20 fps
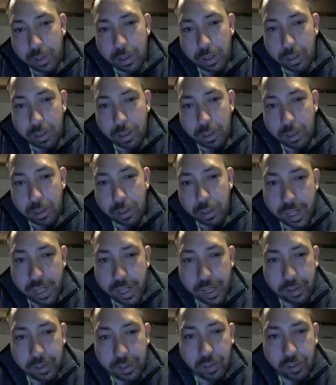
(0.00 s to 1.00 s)
like
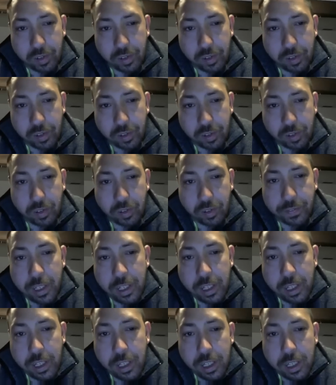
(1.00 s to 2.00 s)
taxes and stuff.
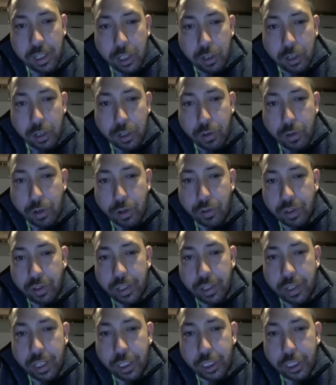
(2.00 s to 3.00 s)
Resignation
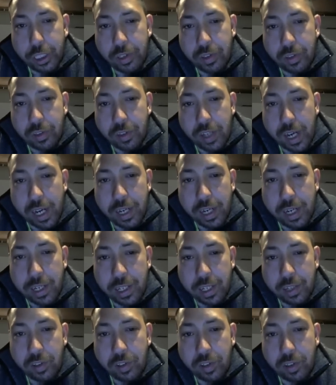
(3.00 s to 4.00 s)
is not an easy
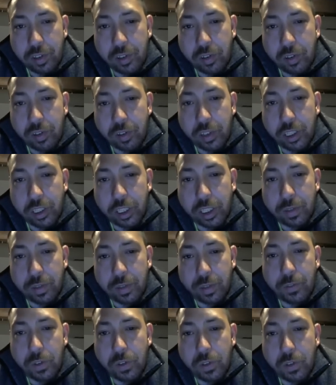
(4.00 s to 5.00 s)
decision for
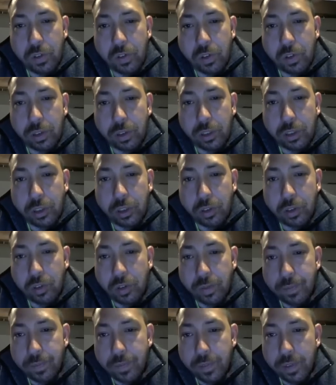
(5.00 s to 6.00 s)
the soldiers.
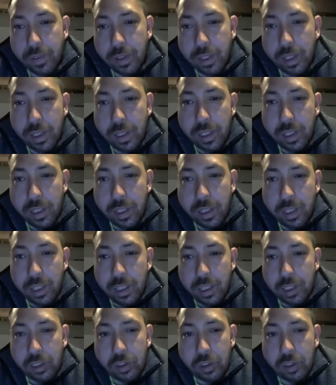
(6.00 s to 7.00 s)

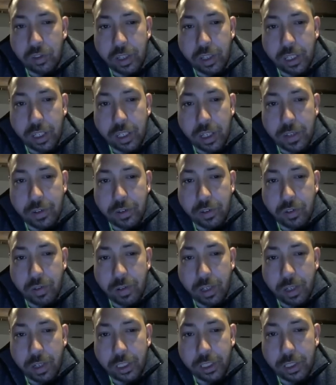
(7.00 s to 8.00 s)
Just like others in
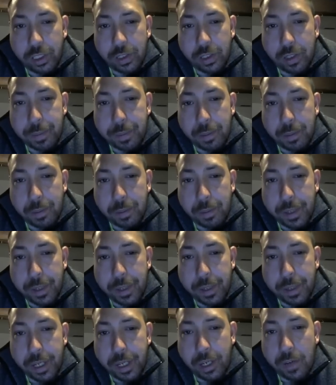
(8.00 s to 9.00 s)
Russia, they're paying
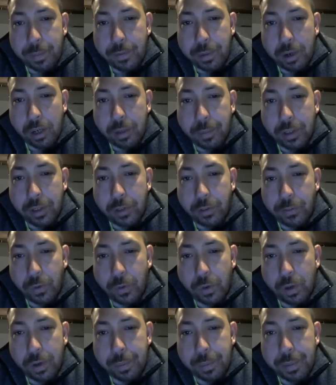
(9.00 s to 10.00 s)
off apartments,
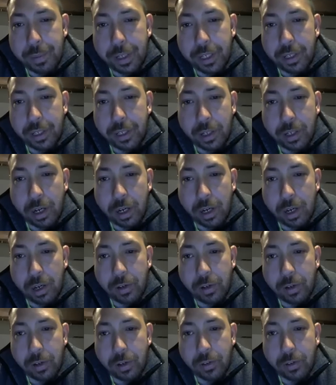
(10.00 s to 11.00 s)
foreign-made
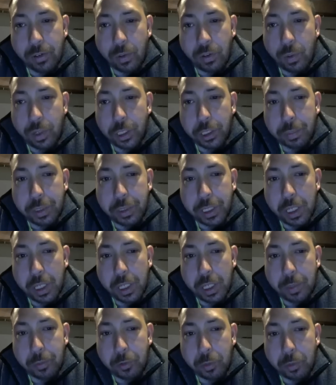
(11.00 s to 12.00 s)
cars. The question
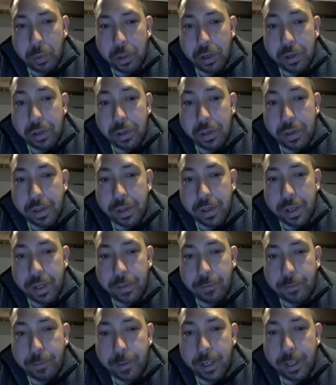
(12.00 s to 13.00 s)
becomes, where do they
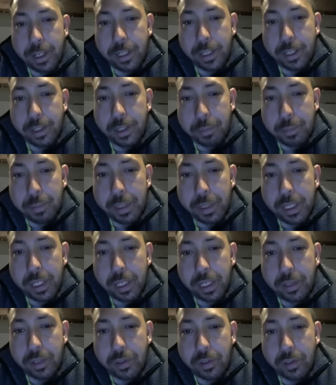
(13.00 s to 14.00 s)
find the money
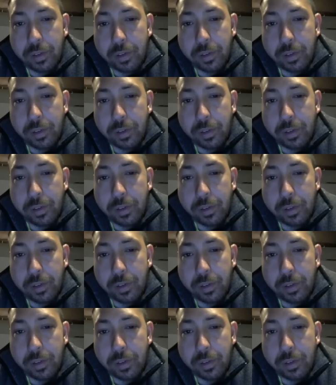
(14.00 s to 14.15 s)
to pay off